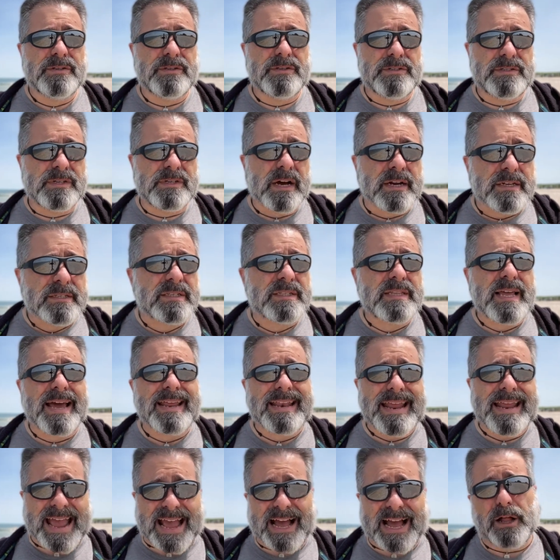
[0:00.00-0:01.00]
Does that
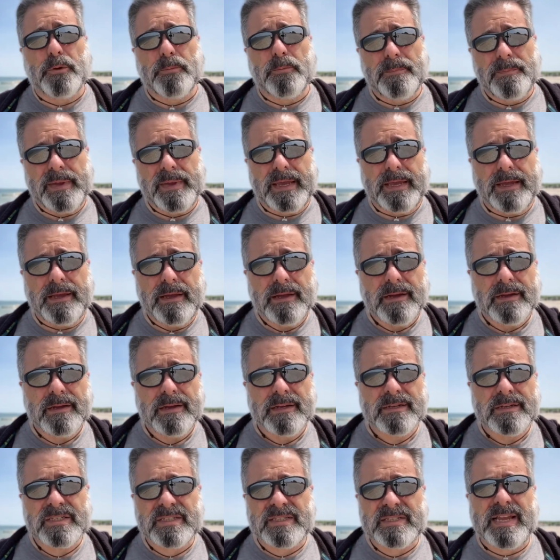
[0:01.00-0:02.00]
help me
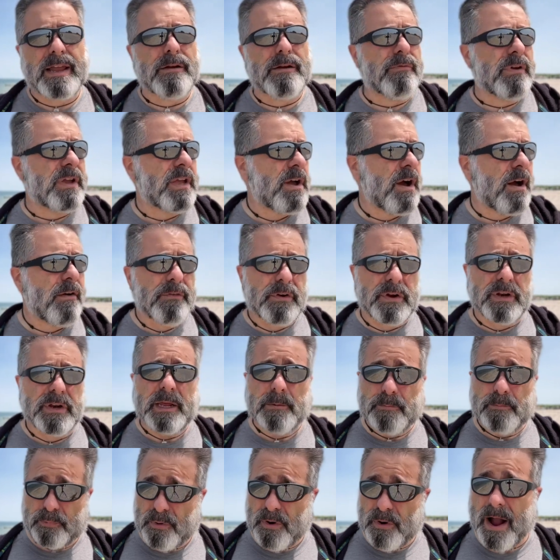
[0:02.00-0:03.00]
stay recovered?
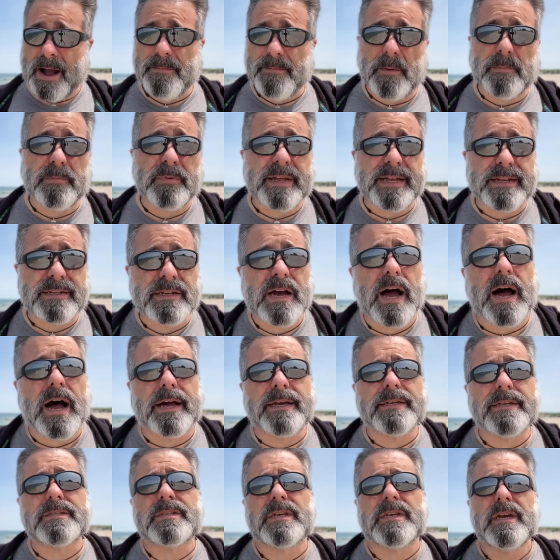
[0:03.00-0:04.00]
It probably
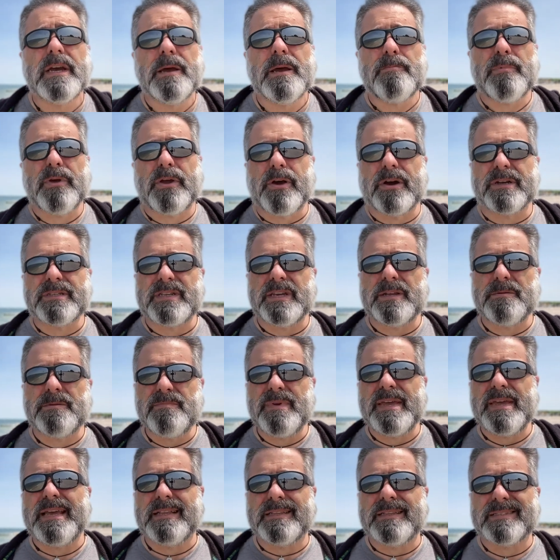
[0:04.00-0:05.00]
does because it
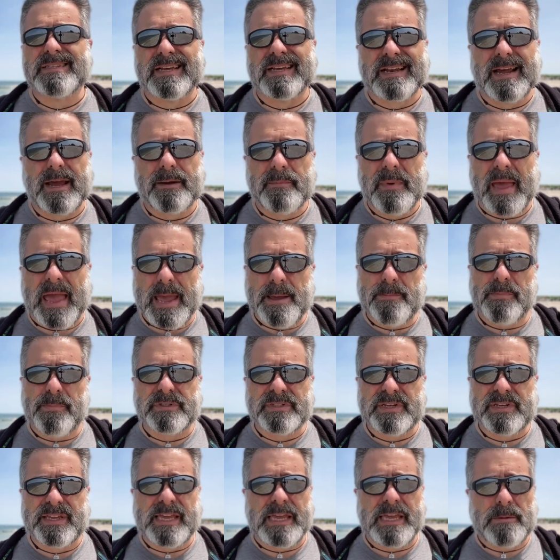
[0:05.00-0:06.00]
means that I'm able
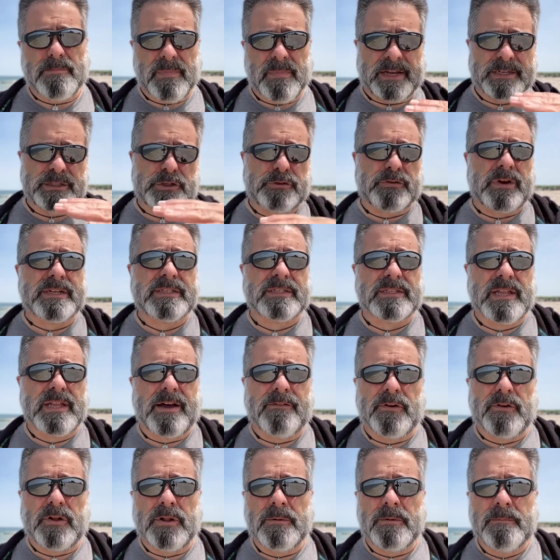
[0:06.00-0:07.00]
to keep my stress
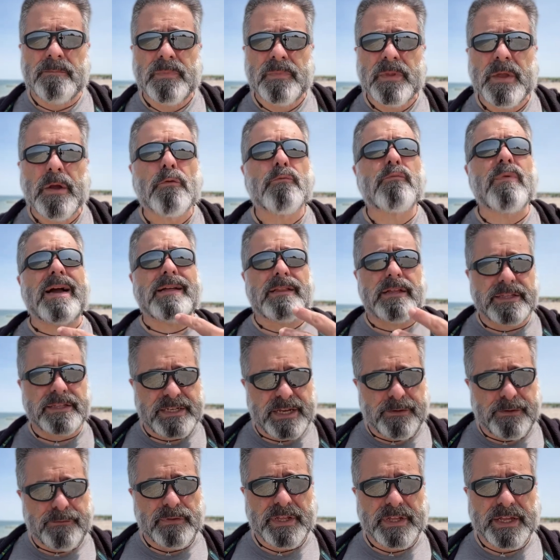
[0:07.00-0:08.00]
level
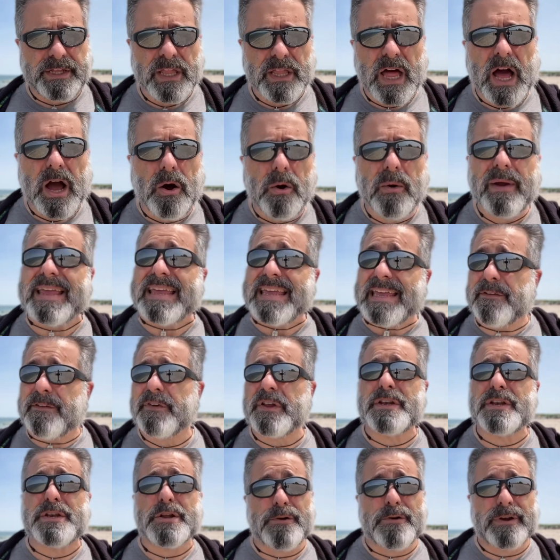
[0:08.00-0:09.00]
relatively low
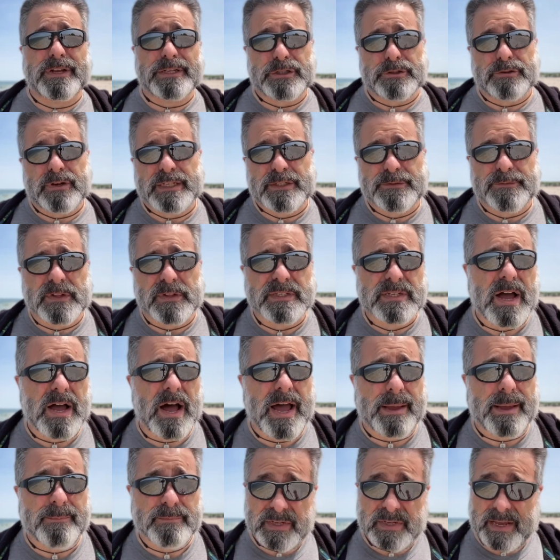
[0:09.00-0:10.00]
even during stressful
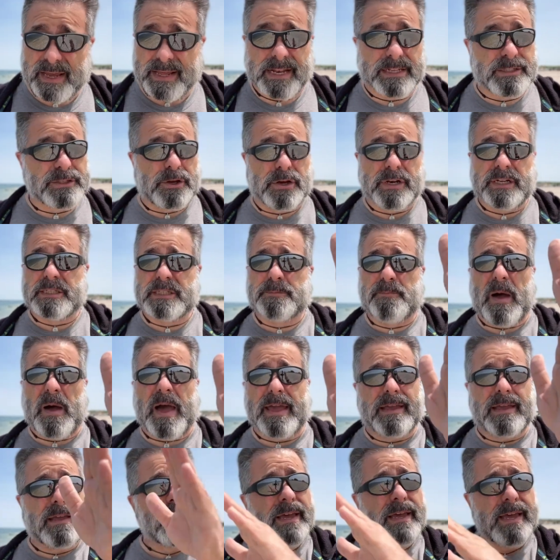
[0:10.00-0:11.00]
times and it's going to
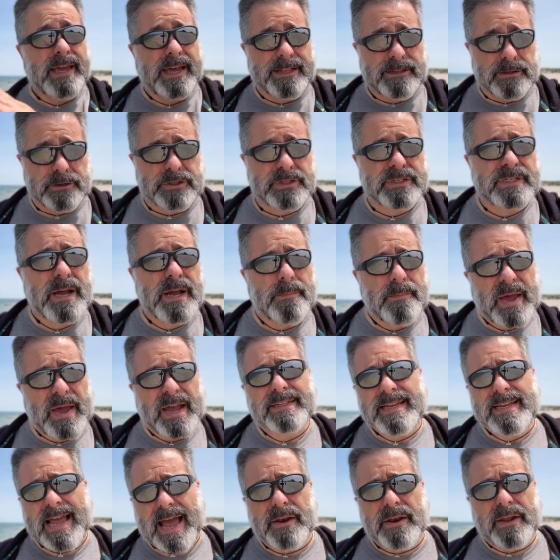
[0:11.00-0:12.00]
spike it'll just come back
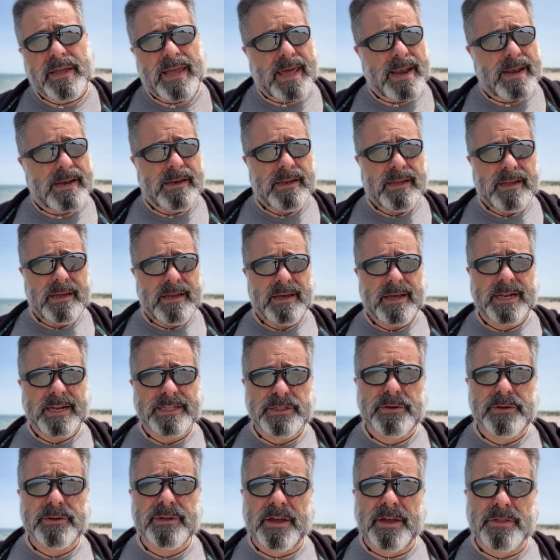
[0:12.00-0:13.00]
down again and I
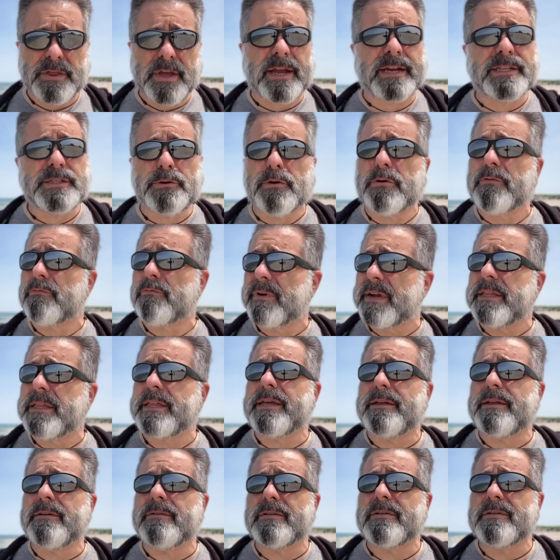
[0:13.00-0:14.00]
do I think I do a
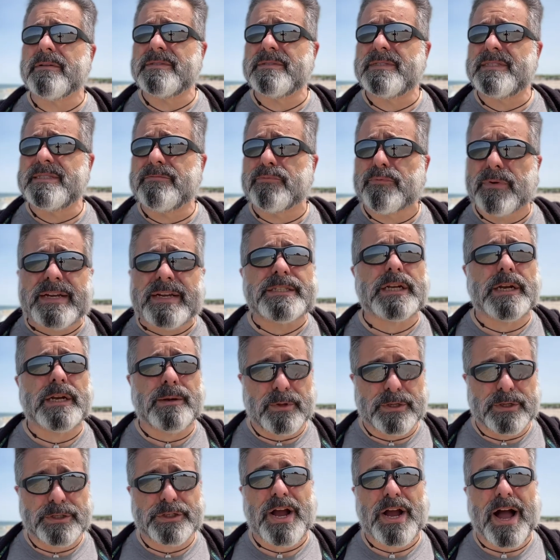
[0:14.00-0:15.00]
really
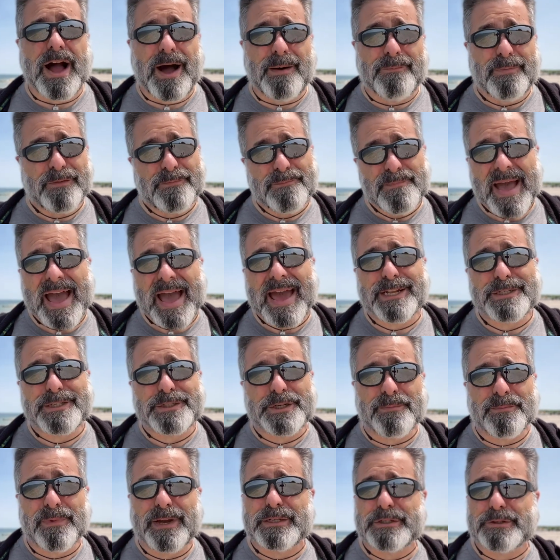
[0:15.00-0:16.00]
reasonable job of
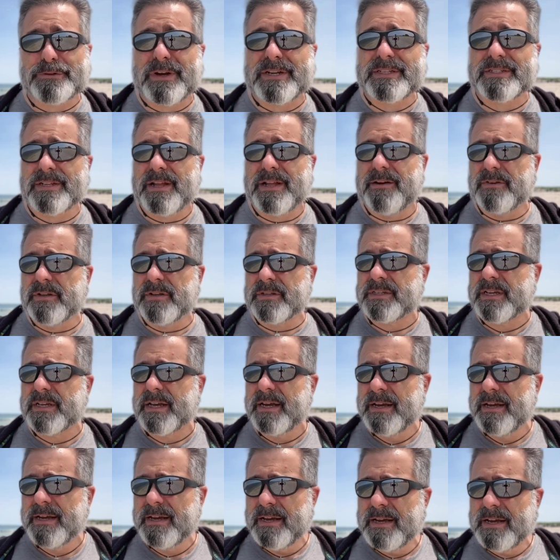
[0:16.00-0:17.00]
managing my stress levels
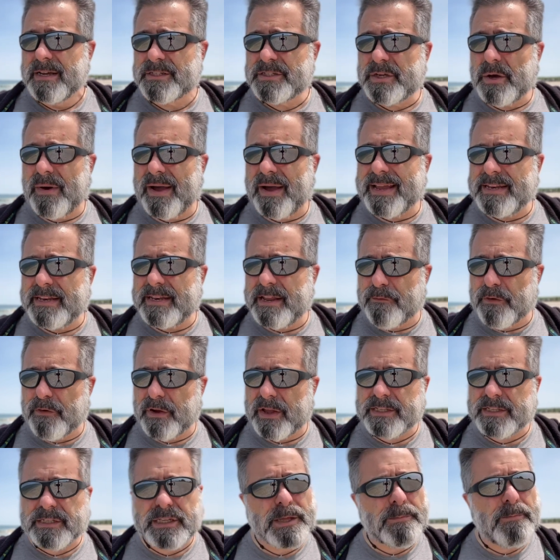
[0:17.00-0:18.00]
so I never
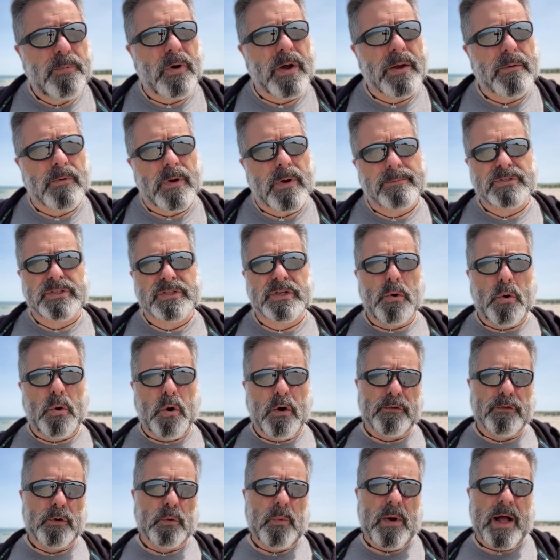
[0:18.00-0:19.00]
get to the point where I'm so
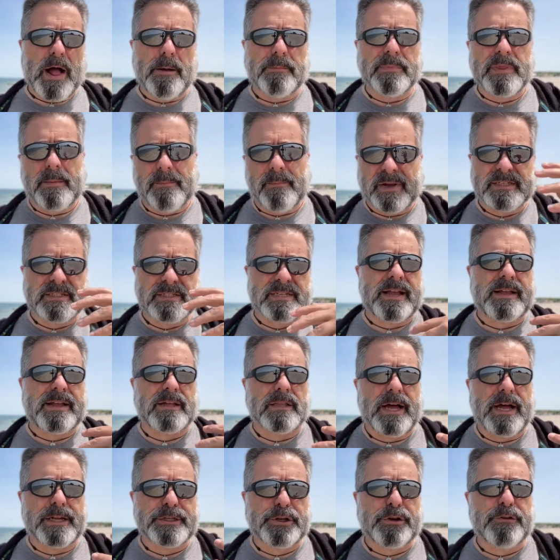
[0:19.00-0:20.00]
overwhelmed that my
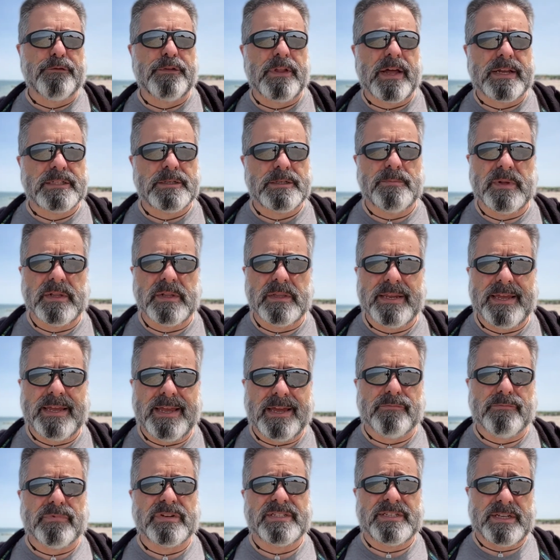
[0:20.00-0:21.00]
psychological flexibility
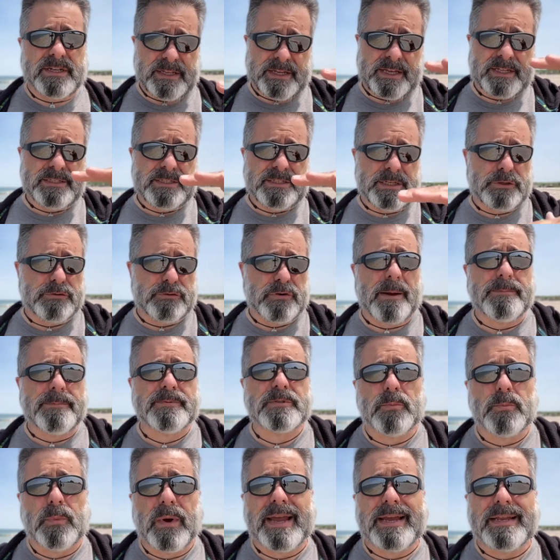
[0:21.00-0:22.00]
and resiliency
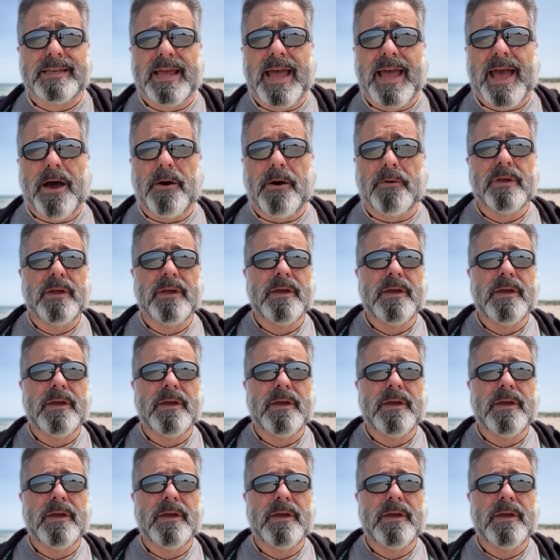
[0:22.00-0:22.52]
drops way down